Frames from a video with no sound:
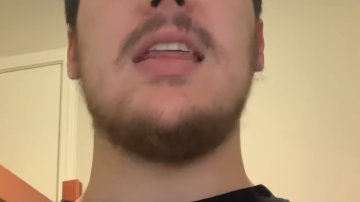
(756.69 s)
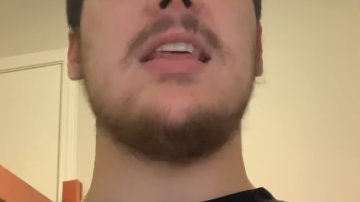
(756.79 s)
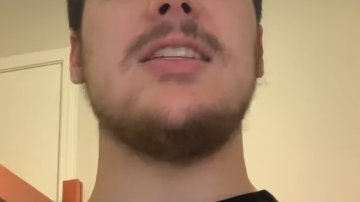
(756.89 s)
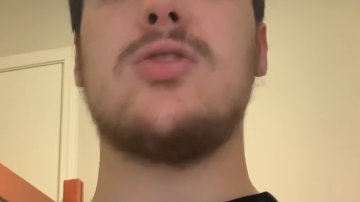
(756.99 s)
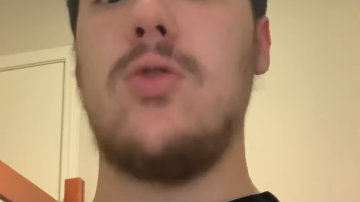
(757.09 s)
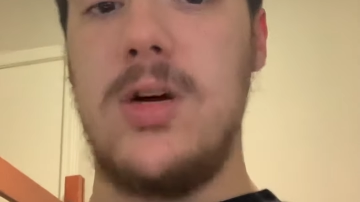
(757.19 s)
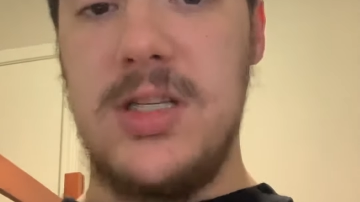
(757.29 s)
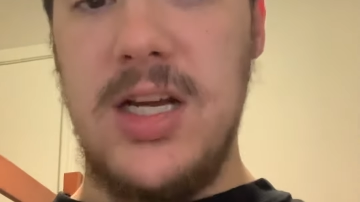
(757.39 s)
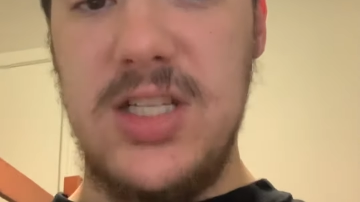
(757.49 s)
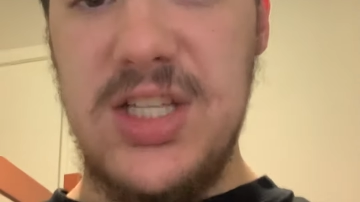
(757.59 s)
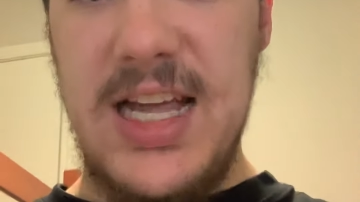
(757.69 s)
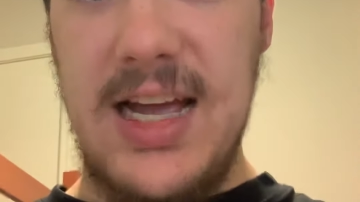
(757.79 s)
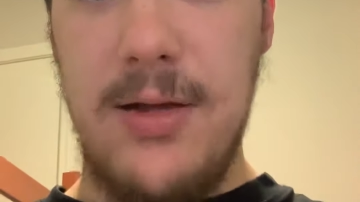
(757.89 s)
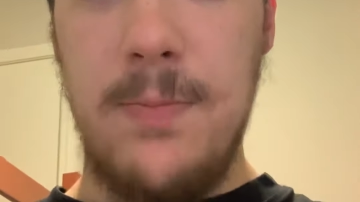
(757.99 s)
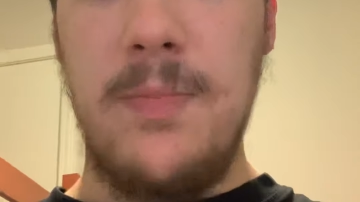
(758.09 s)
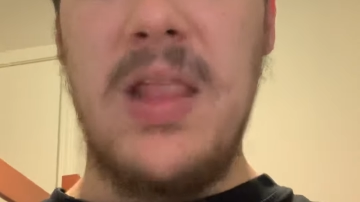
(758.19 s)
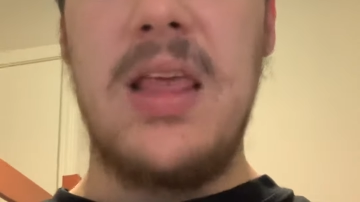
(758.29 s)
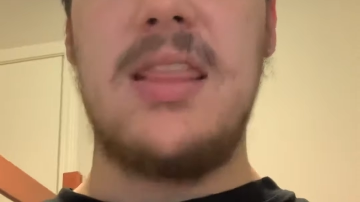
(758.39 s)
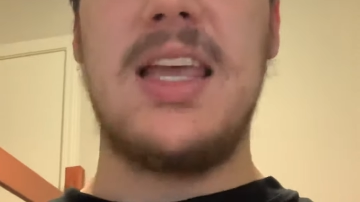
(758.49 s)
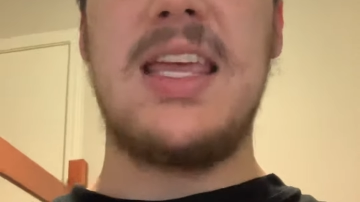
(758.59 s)
They score a touchdown.
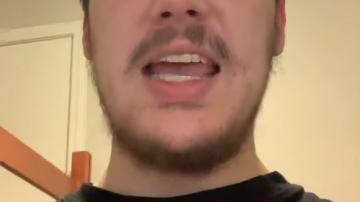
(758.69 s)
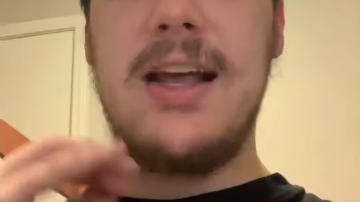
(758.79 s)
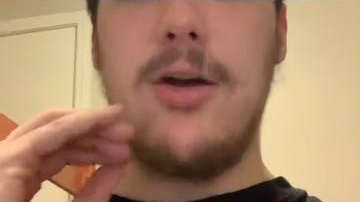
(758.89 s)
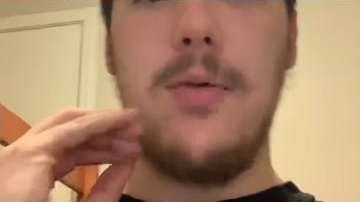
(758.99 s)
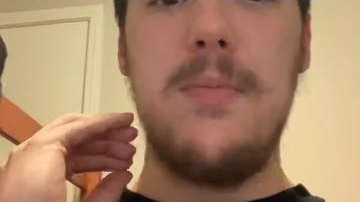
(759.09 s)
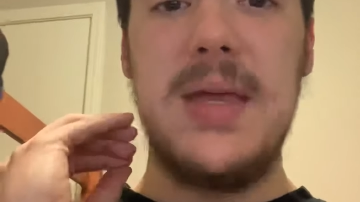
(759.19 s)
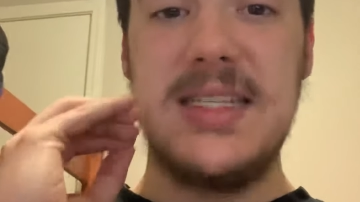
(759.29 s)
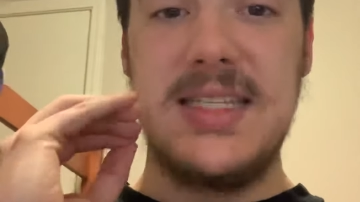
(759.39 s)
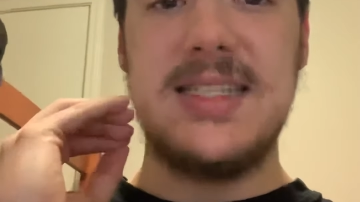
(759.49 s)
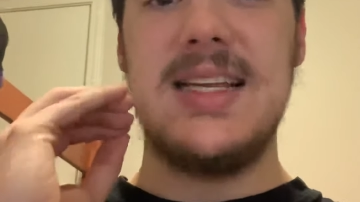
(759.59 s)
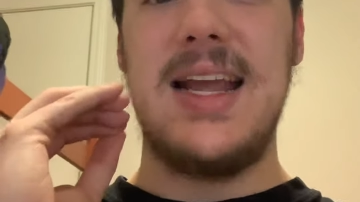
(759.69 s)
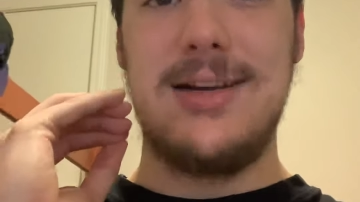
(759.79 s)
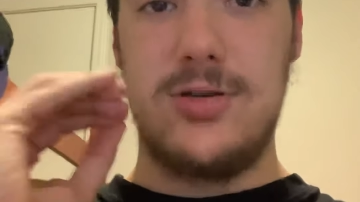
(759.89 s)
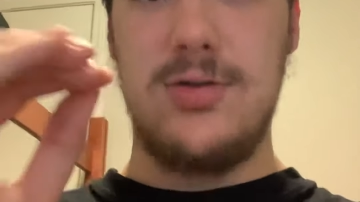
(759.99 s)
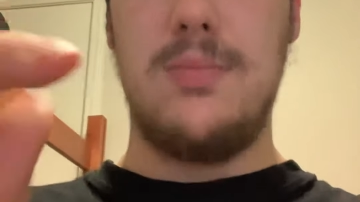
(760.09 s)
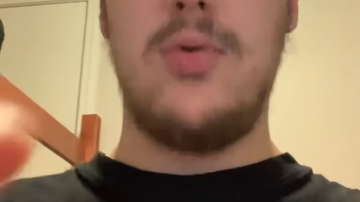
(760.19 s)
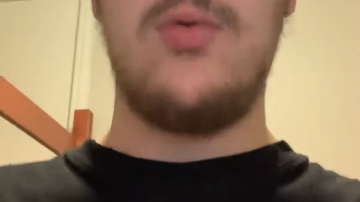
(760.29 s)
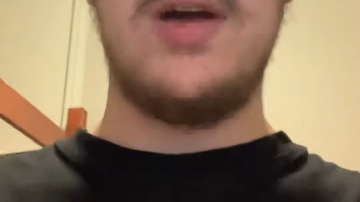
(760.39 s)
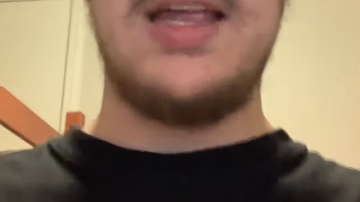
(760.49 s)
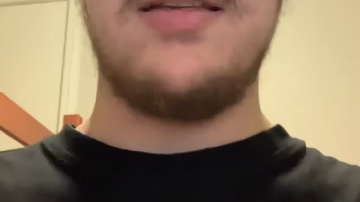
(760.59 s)
The kicker misses an extra
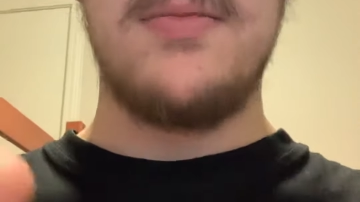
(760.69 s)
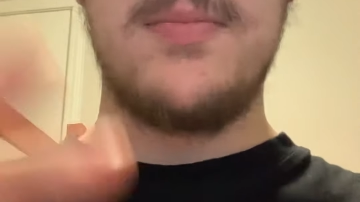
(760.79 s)
point.